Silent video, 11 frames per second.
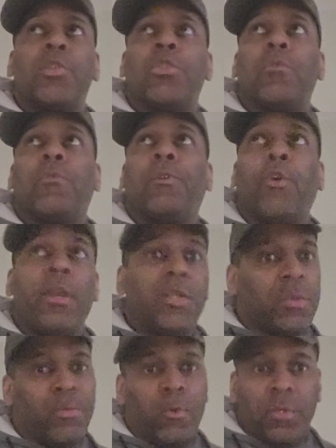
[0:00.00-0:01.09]
So Floyd
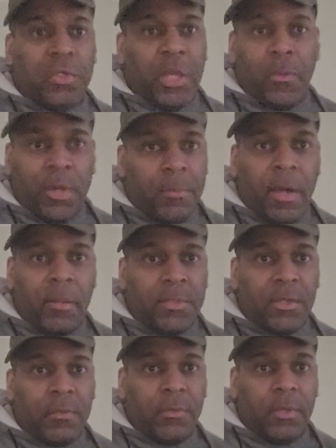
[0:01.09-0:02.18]
is supposed to say what about
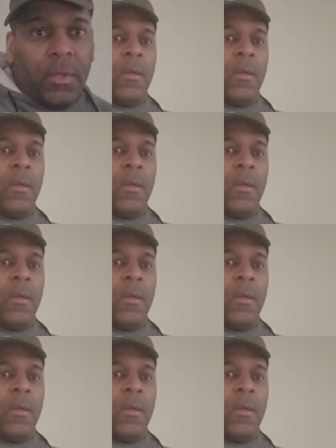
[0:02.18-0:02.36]
himself?